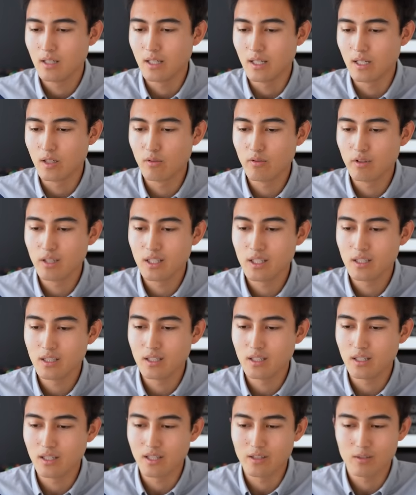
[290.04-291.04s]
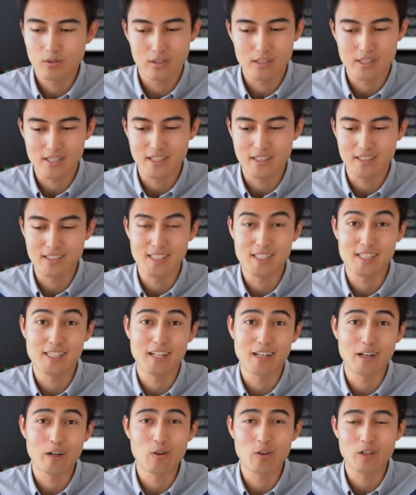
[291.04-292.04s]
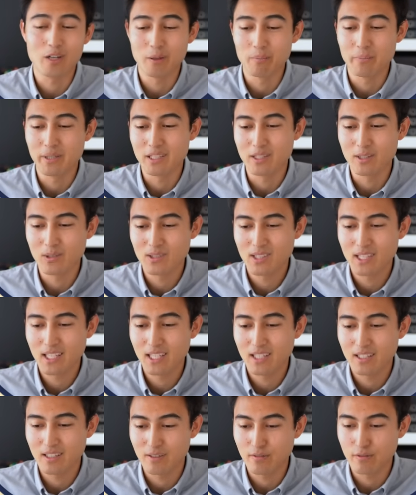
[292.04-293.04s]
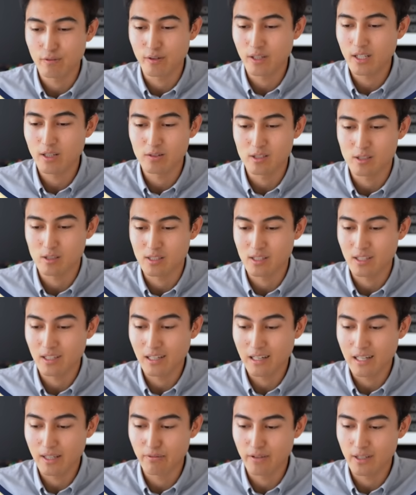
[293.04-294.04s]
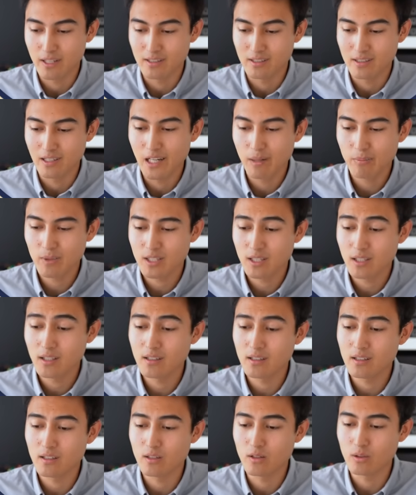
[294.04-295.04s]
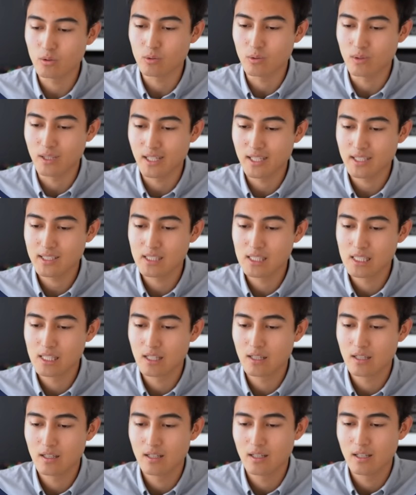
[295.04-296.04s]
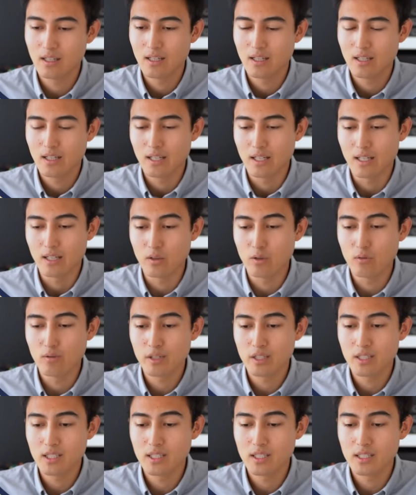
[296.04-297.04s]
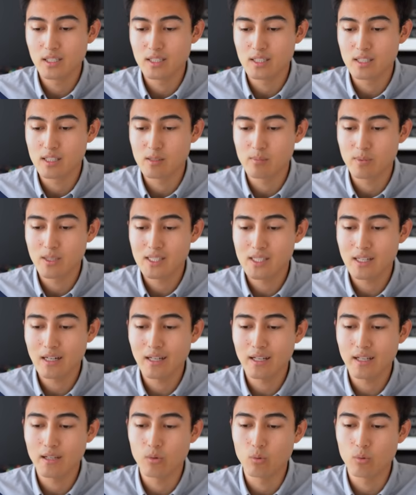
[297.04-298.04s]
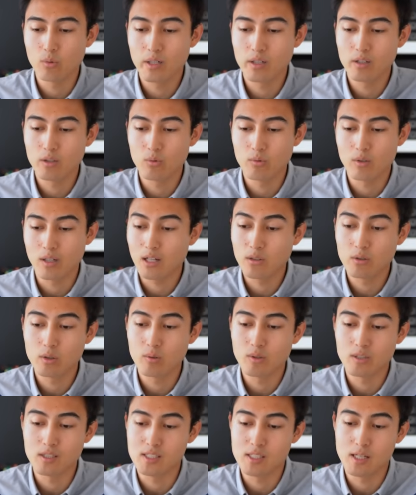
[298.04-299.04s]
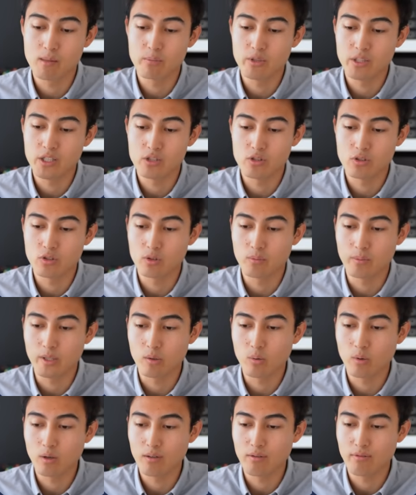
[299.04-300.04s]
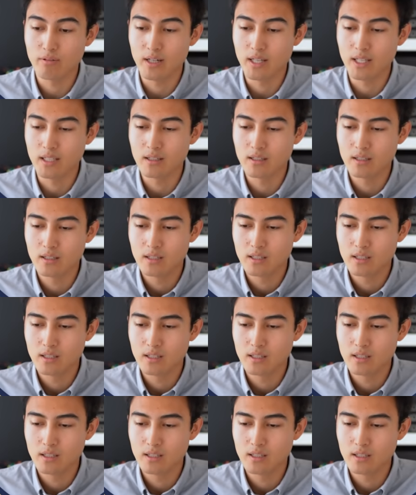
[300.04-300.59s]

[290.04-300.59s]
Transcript: And over here, I know this is gonna look a bit daunting. For now, just leave it at delimited, go to next. And over here, this is basically where do you, how do you want the separation to be qualified?